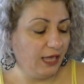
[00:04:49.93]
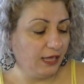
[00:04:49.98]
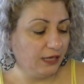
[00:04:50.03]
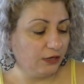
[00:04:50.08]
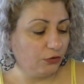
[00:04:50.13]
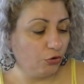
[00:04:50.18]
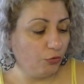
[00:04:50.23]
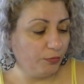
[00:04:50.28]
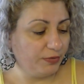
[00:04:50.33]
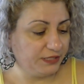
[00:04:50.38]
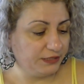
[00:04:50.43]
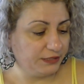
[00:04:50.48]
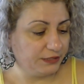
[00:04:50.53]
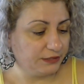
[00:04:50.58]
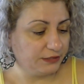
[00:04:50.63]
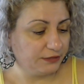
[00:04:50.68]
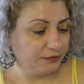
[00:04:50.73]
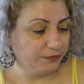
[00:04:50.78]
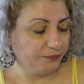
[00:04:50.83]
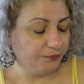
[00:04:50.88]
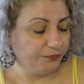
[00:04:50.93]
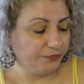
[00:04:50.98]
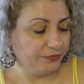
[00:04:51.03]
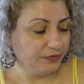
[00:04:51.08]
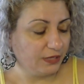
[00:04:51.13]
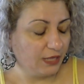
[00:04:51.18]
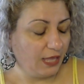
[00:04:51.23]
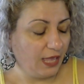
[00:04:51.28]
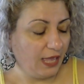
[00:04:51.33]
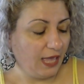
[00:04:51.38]
commented,
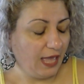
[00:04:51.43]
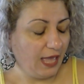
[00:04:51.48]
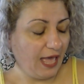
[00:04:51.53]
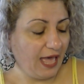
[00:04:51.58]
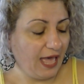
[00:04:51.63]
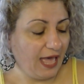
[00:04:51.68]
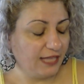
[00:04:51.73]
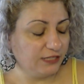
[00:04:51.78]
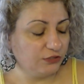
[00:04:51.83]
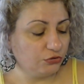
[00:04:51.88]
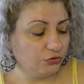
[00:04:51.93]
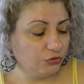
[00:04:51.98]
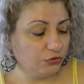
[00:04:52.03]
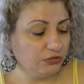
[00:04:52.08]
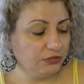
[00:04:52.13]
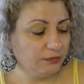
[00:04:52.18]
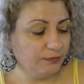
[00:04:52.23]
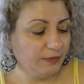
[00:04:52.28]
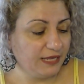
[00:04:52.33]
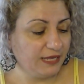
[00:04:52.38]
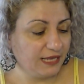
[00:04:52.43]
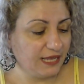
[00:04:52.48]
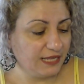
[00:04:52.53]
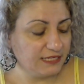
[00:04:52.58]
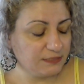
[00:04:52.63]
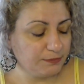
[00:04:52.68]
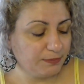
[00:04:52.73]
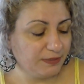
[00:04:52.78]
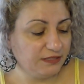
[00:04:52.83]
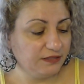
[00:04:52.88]
I told my
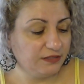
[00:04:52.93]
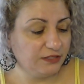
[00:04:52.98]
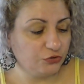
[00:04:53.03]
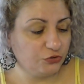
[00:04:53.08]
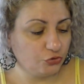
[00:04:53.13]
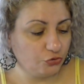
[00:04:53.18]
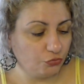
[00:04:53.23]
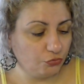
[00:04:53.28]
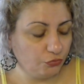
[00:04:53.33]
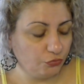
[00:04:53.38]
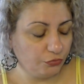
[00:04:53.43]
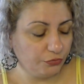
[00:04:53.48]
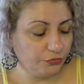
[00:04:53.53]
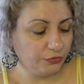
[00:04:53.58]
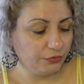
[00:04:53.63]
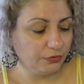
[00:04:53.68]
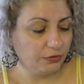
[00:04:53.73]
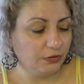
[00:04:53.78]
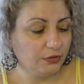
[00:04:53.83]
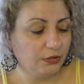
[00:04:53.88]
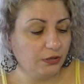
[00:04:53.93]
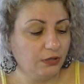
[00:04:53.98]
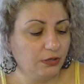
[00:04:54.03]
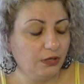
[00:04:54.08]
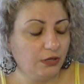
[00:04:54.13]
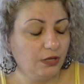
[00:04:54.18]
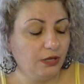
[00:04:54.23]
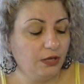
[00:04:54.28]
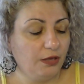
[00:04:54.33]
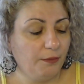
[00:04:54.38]
husband the truth
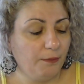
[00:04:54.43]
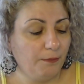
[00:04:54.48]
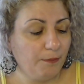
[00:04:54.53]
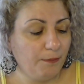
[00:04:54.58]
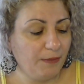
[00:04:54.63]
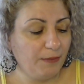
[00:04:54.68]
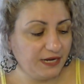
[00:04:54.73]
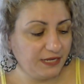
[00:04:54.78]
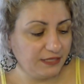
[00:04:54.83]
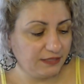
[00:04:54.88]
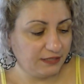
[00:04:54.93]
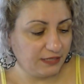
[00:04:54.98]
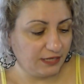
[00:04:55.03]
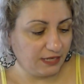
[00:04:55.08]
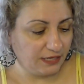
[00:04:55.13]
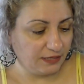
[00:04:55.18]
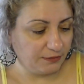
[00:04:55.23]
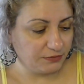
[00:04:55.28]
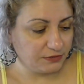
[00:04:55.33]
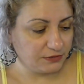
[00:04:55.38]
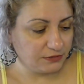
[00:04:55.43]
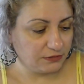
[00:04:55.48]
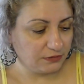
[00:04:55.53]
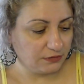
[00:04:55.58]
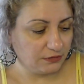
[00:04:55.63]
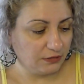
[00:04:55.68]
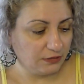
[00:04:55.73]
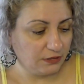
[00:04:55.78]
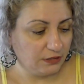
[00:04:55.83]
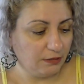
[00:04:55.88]
many times,
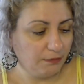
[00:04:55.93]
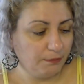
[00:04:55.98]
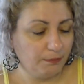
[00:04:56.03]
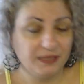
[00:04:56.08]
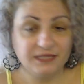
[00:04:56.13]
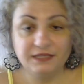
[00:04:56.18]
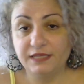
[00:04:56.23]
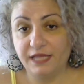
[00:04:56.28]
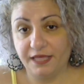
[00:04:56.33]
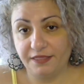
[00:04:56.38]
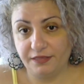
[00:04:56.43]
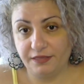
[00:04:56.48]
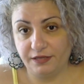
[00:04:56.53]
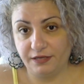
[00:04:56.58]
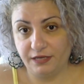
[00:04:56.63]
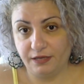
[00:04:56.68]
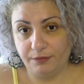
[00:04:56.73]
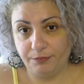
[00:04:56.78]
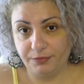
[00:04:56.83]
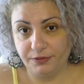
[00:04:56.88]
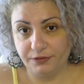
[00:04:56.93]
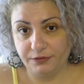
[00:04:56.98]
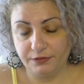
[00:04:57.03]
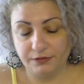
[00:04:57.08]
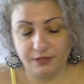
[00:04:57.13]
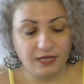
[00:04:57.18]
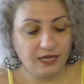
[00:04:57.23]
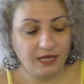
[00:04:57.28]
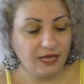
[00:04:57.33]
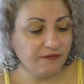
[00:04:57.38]
but nothing happened.
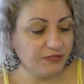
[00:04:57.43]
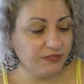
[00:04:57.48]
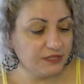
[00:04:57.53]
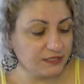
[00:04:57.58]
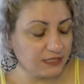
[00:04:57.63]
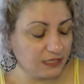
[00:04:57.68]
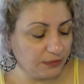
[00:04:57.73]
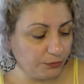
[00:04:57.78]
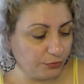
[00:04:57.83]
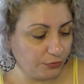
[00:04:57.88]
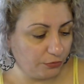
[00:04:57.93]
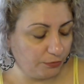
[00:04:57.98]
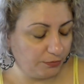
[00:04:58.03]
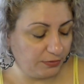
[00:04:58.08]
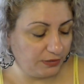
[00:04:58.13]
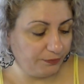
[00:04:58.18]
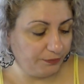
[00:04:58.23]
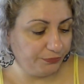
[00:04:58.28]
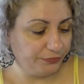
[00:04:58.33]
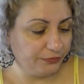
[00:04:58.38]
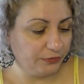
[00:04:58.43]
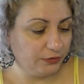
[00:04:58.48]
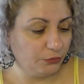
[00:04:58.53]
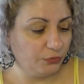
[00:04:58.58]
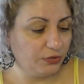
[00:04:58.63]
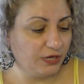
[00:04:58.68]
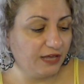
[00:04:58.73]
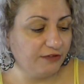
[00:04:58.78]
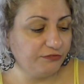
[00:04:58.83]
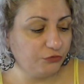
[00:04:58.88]
I have the same problem. We
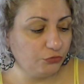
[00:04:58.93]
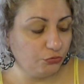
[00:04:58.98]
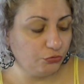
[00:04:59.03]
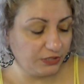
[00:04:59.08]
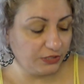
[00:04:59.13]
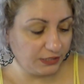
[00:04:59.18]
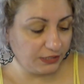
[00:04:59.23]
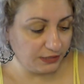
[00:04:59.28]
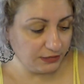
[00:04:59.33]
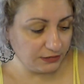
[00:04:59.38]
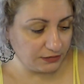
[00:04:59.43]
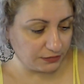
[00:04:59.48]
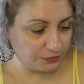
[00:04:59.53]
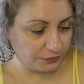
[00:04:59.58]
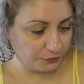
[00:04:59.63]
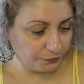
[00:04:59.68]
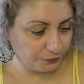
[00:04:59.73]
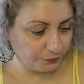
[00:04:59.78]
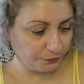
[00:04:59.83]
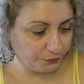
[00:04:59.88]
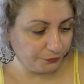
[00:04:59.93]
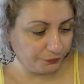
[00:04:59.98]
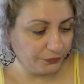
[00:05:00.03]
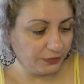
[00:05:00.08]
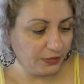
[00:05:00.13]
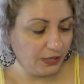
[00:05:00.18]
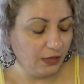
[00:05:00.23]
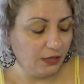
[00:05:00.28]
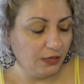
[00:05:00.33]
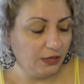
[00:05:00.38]
have 2 kids,
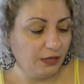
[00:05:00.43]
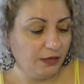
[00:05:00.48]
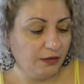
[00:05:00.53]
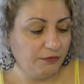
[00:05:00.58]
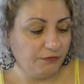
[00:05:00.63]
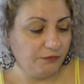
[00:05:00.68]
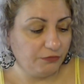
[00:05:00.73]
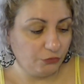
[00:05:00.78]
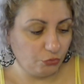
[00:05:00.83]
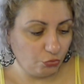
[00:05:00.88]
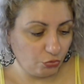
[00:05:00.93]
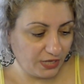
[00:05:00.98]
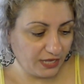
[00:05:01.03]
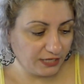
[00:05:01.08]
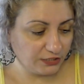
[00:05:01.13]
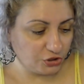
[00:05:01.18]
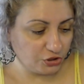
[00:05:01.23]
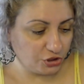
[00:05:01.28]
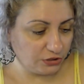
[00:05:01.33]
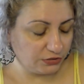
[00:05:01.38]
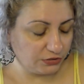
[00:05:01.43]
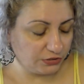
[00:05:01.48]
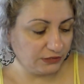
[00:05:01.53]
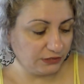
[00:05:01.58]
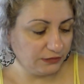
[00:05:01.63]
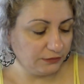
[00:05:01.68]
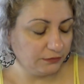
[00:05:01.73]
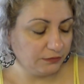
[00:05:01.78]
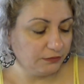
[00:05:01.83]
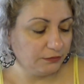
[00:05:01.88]
two young
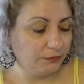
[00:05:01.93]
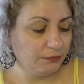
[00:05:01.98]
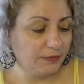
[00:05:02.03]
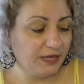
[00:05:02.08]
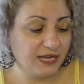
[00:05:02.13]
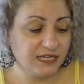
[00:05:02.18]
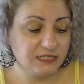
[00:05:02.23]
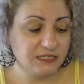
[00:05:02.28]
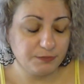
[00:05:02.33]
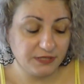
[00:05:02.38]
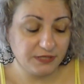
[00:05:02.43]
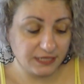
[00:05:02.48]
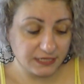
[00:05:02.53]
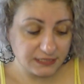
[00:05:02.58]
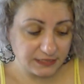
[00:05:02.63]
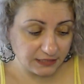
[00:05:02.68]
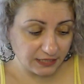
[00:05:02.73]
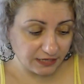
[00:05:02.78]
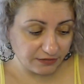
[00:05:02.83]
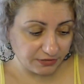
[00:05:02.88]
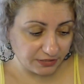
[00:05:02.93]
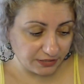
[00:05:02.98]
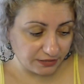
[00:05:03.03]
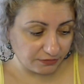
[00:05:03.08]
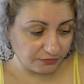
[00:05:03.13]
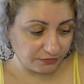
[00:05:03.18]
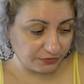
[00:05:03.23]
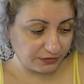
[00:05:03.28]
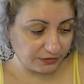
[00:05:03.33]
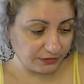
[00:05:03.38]
children. My husband doesn't have a
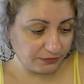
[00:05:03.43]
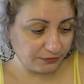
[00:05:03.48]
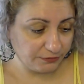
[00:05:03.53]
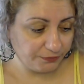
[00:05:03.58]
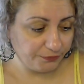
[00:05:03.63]
girlfriend.